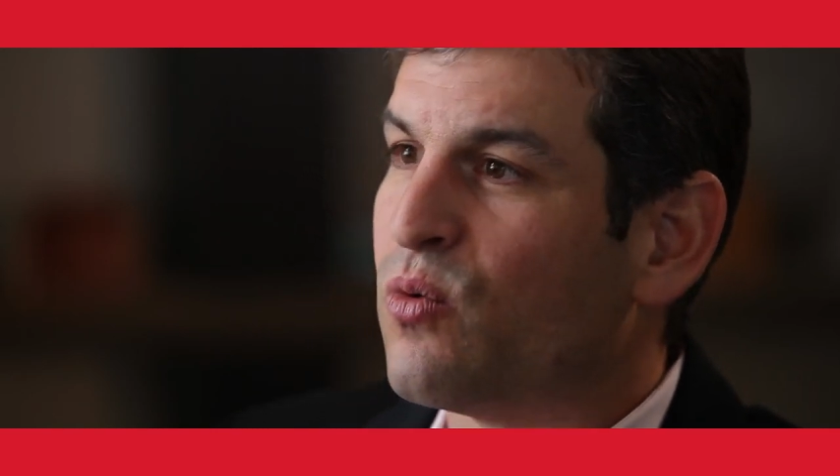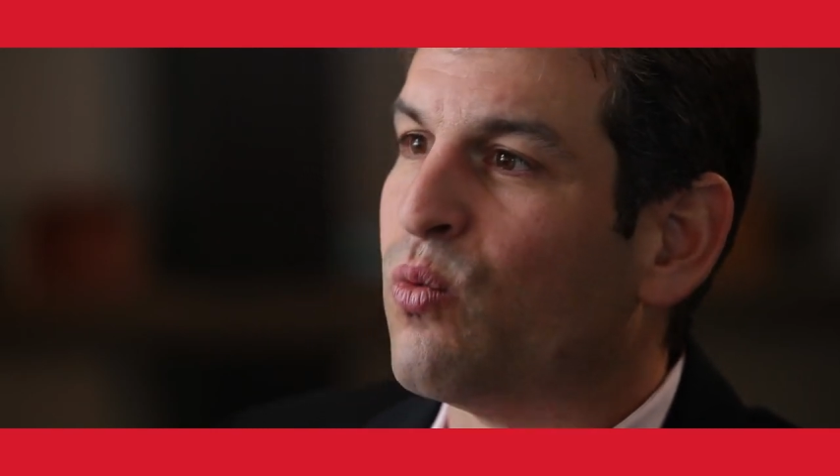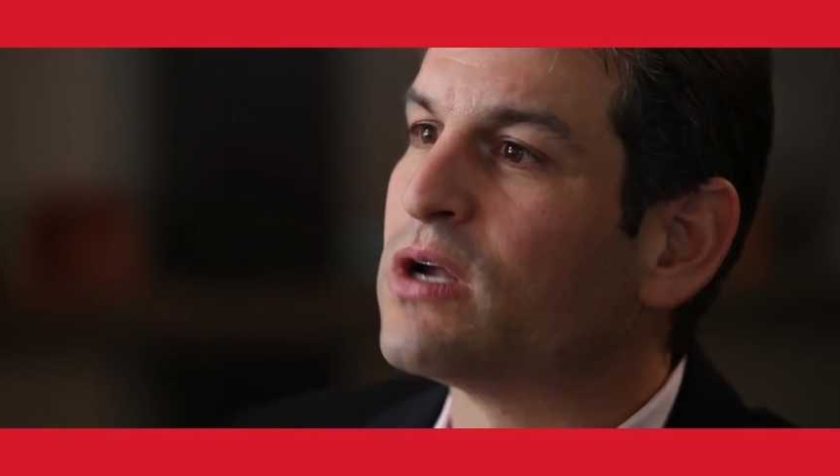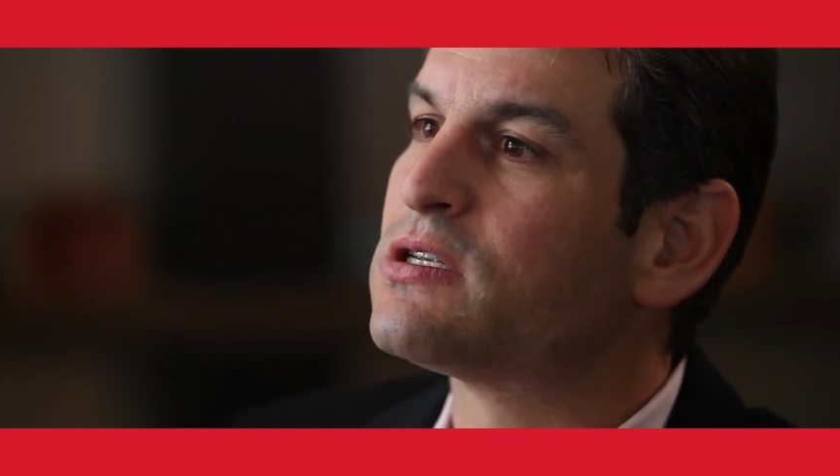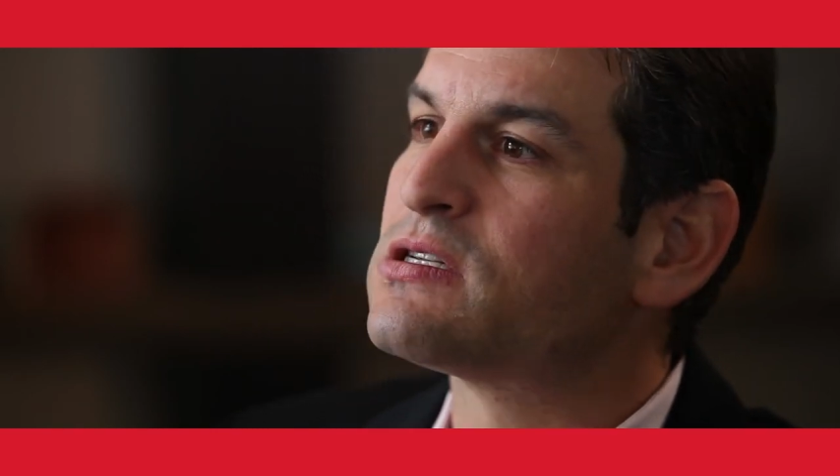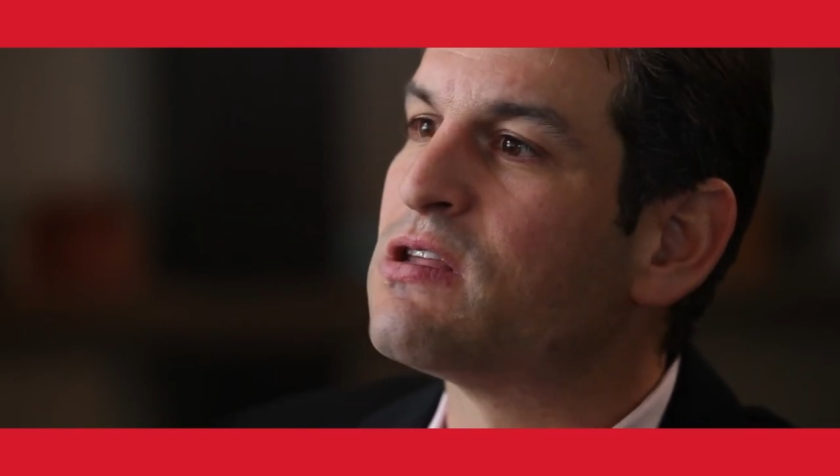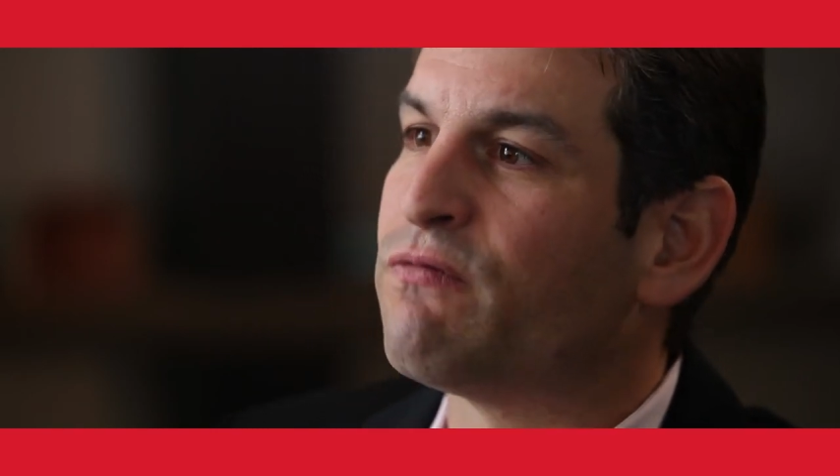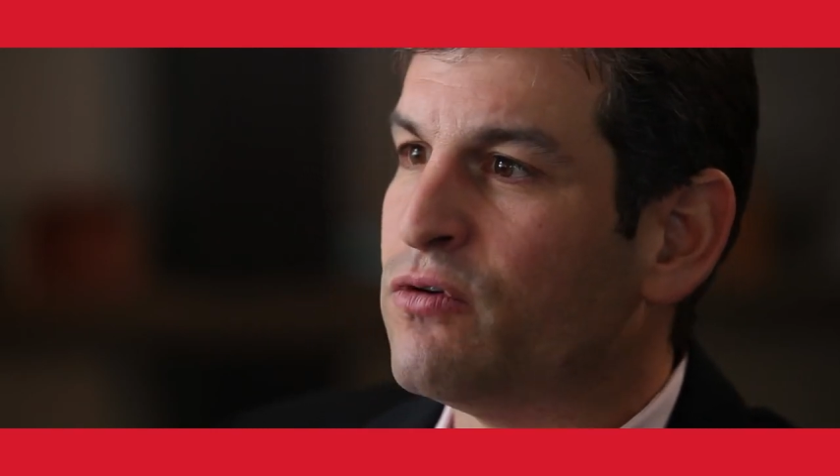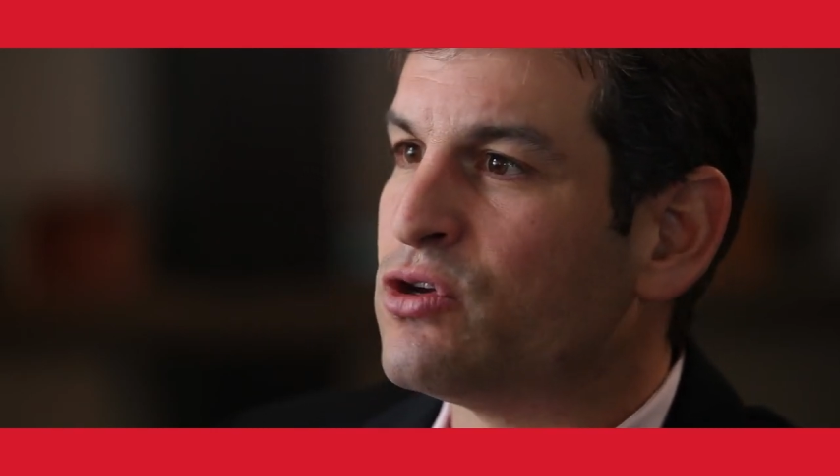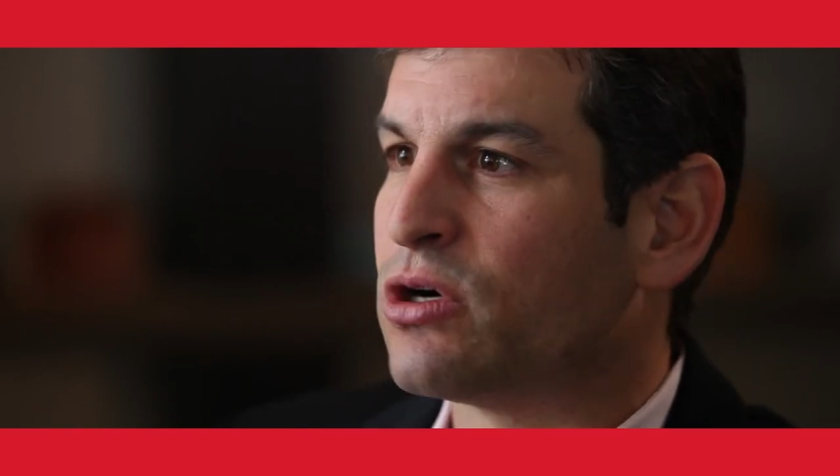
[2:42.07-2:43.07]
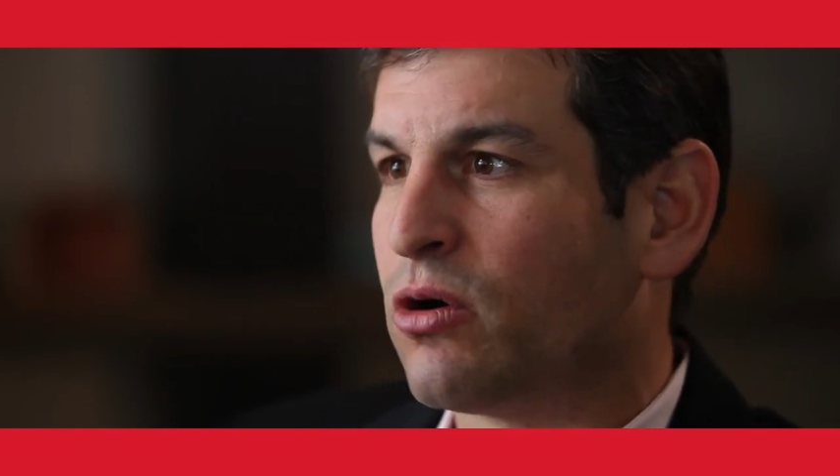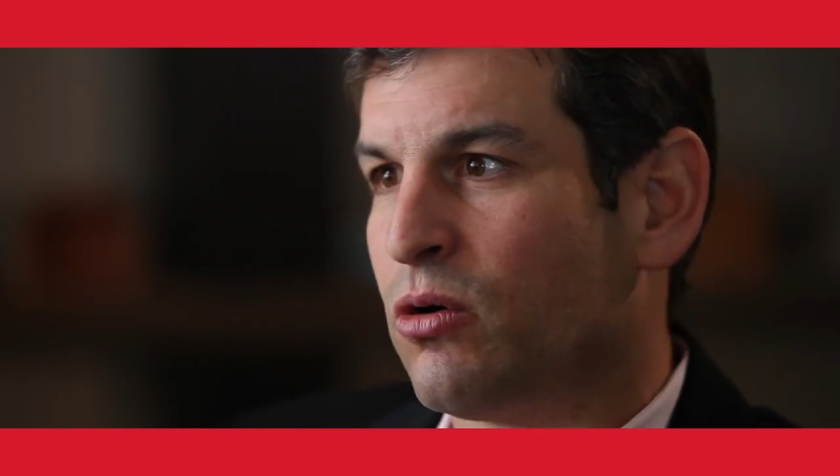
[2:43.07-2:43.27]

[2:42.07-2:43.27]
what does the future